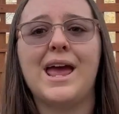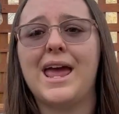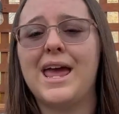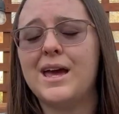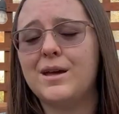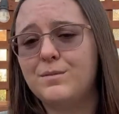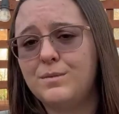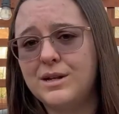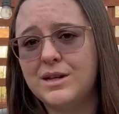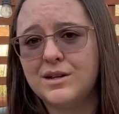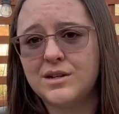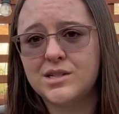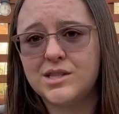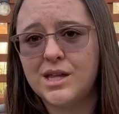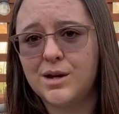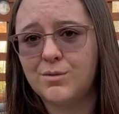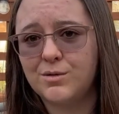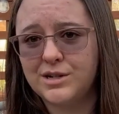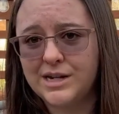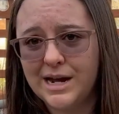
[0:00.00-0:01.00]
and because
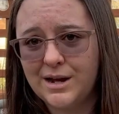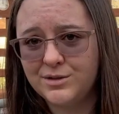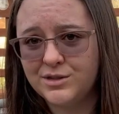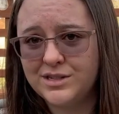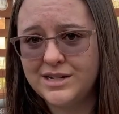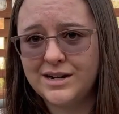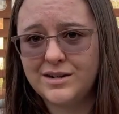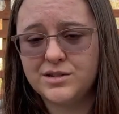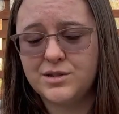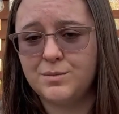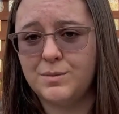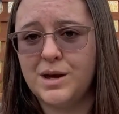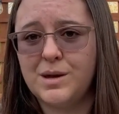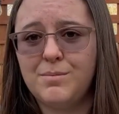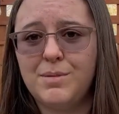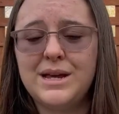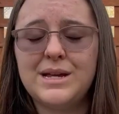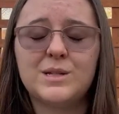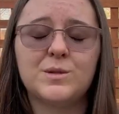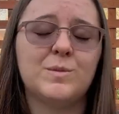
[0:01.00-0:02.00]
they were downstairs in my
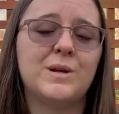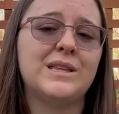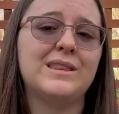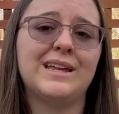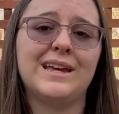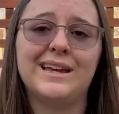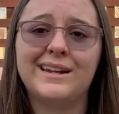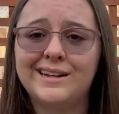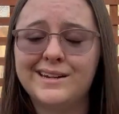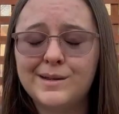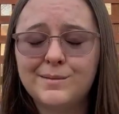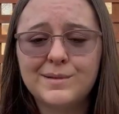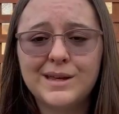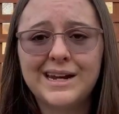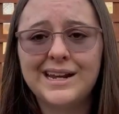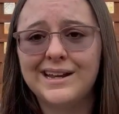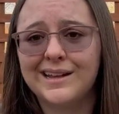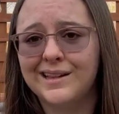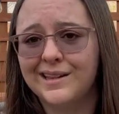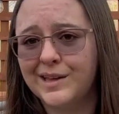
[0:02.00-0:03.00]
basement, they ended up
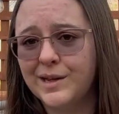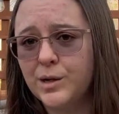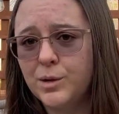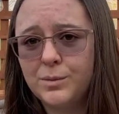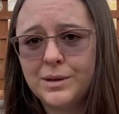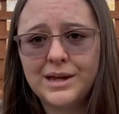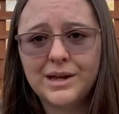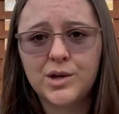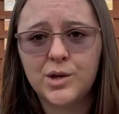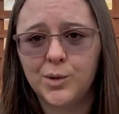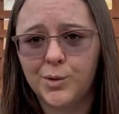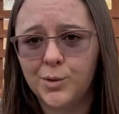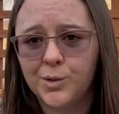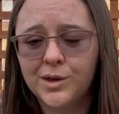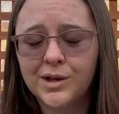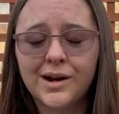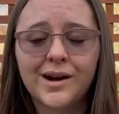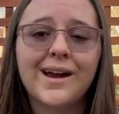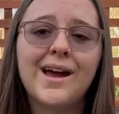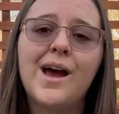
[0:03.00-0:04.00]
getting a little bit
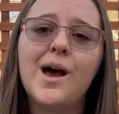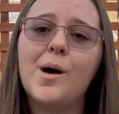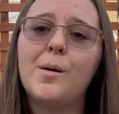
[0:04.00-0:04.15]
cooler,